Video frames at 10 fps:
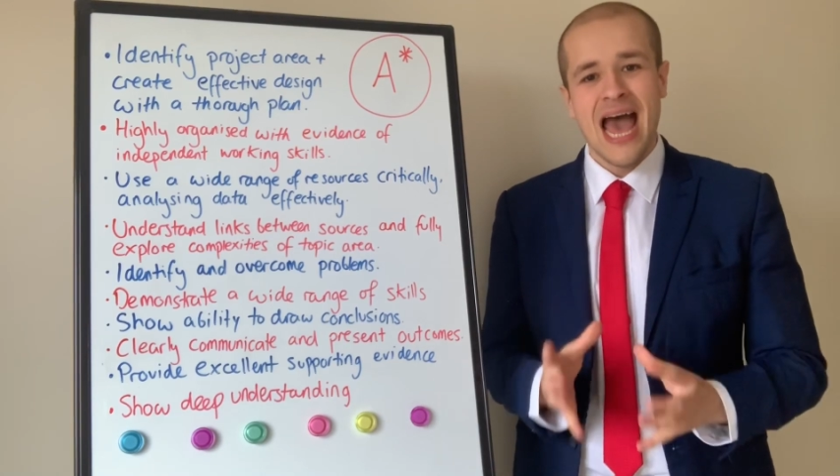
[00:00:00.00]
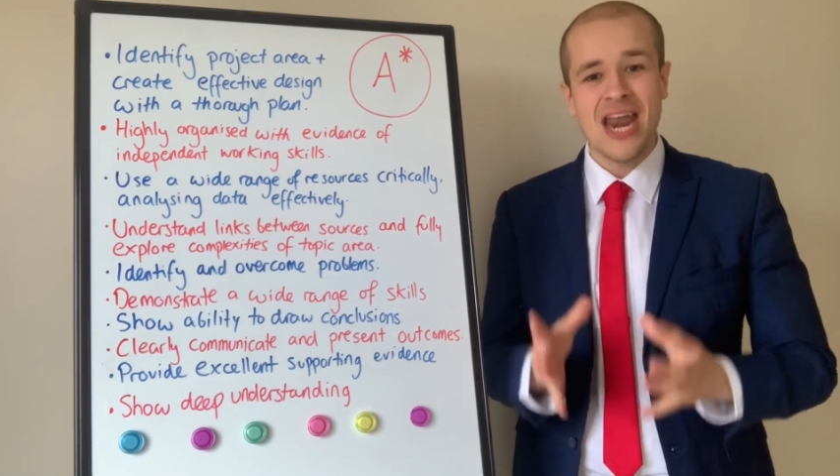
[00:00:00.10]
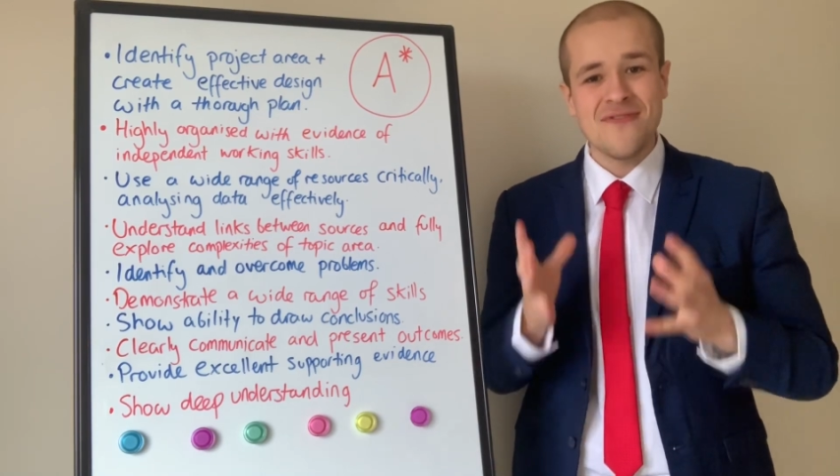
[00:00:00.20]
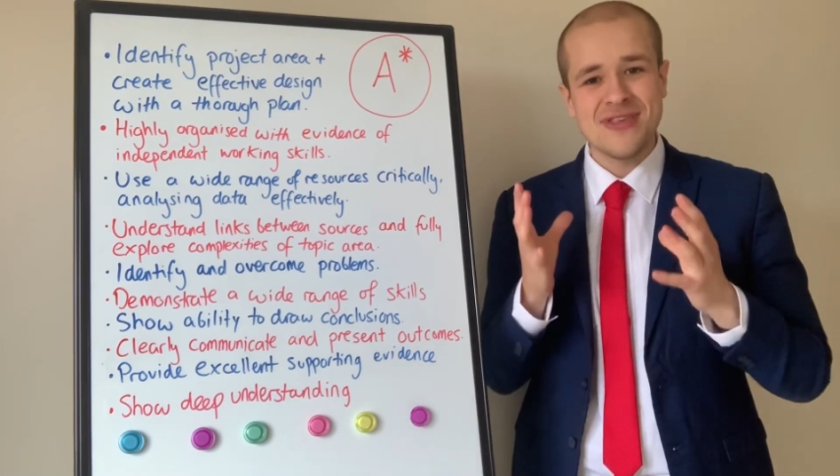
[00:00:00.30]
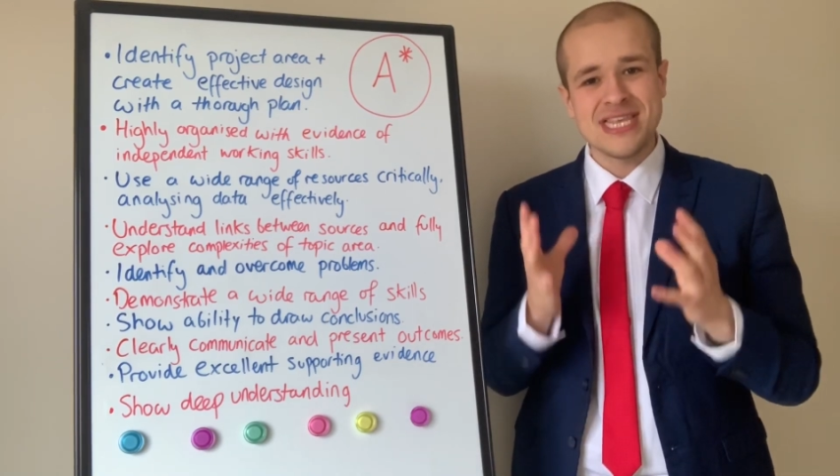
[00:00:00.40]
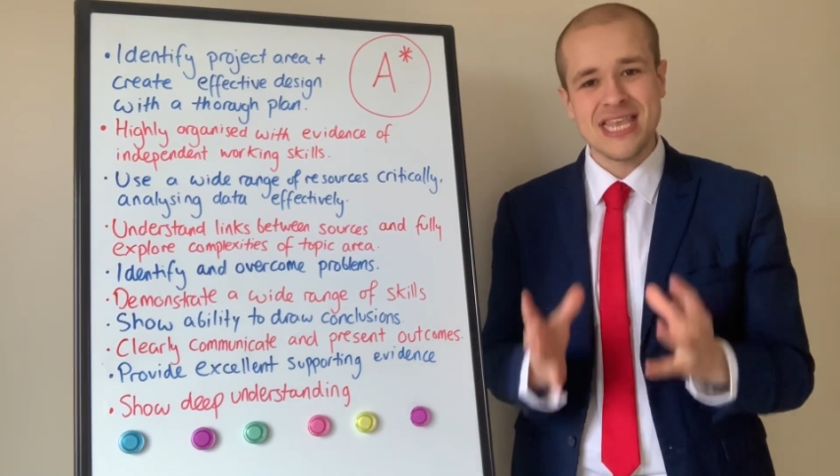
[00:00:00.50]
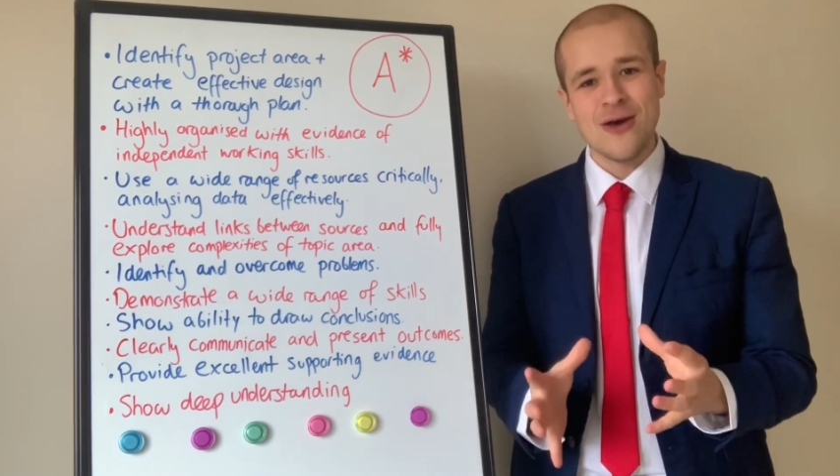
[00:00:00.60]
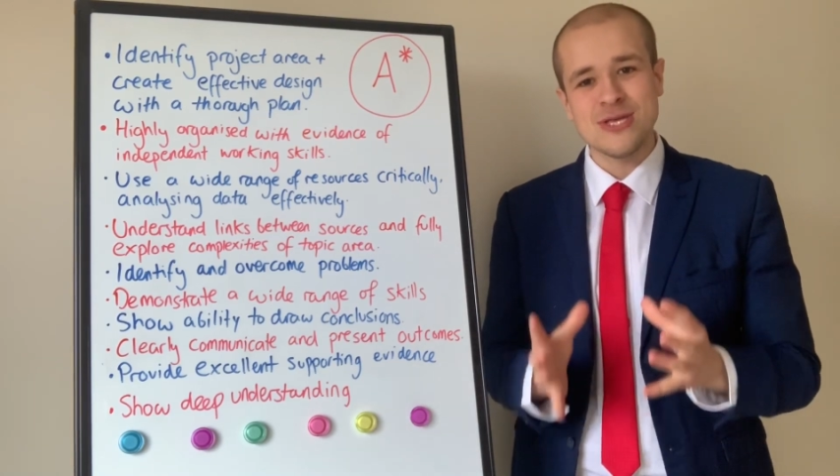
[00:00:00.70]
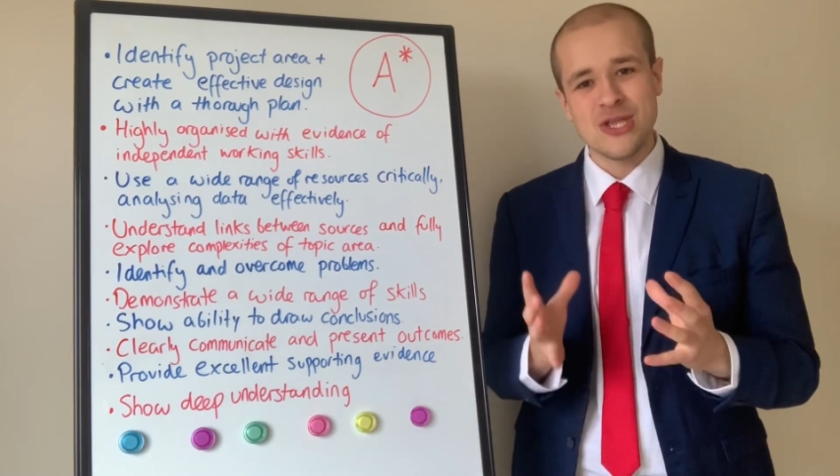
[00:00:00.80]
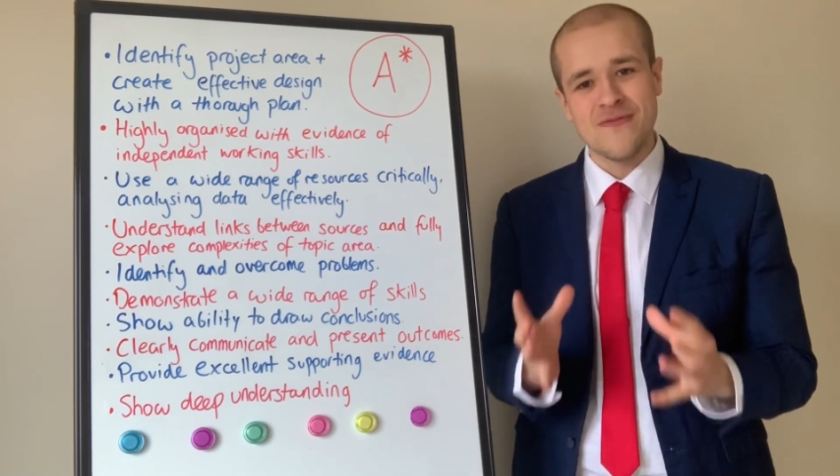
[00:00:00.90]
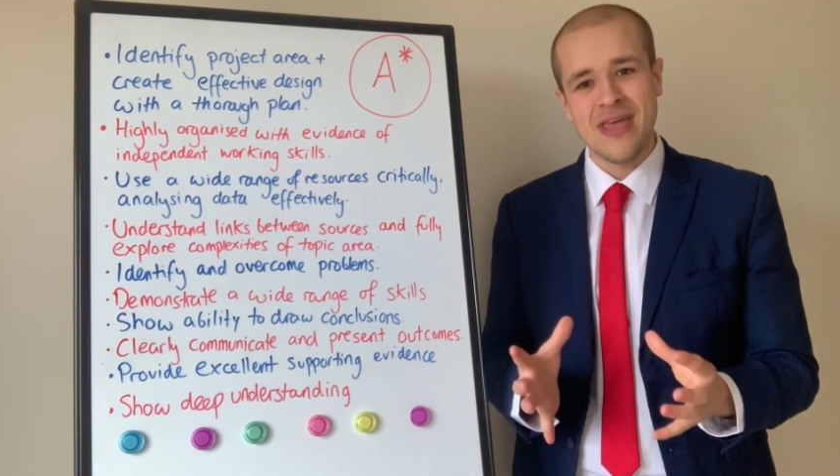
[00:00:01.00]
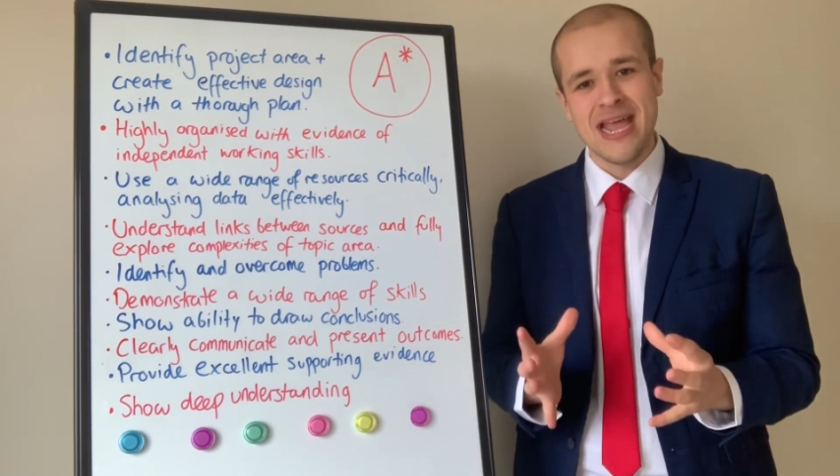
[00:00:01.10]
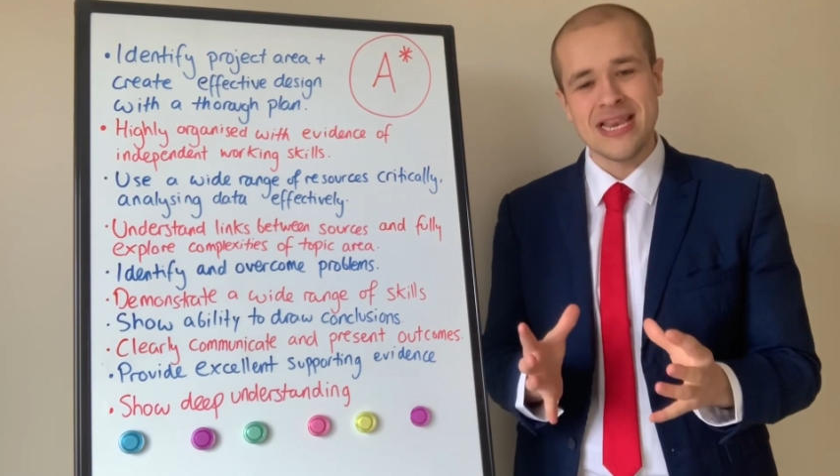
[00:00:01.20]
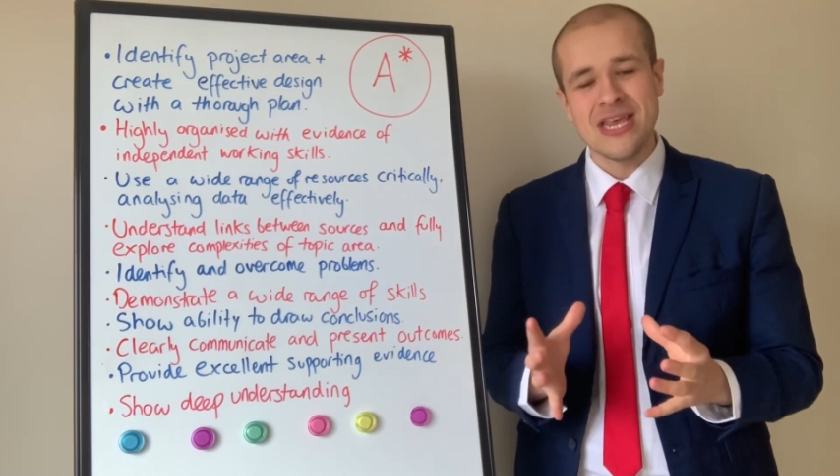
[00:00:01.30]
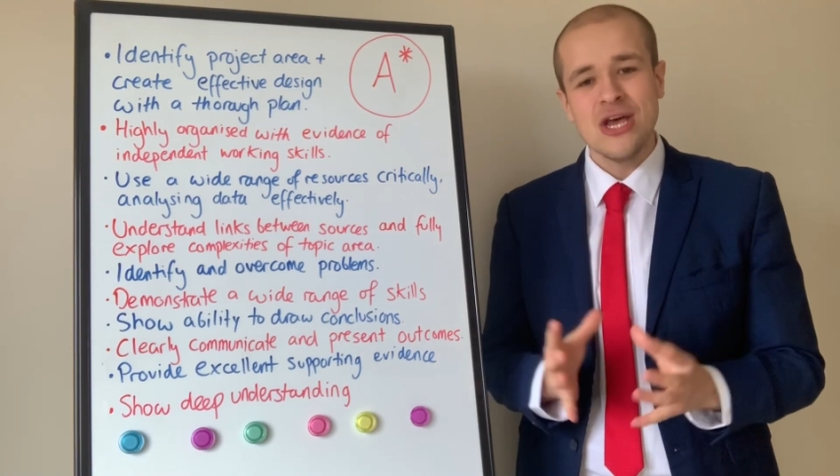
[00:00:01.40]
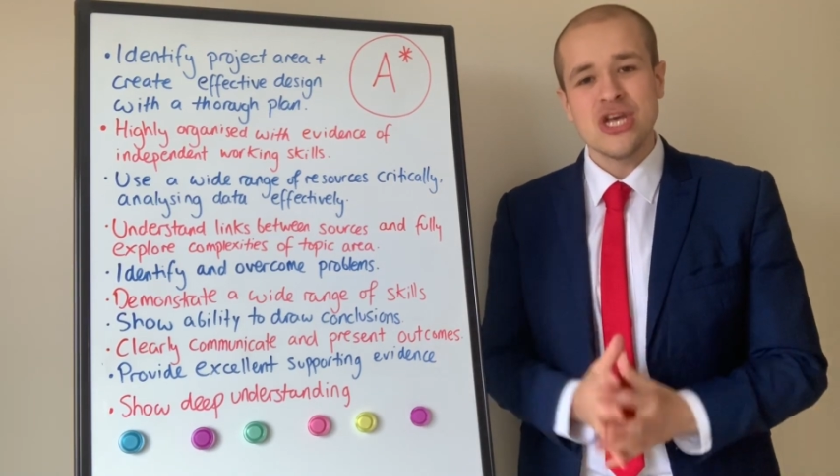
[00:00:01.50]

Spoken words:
and of the skills that you've gained.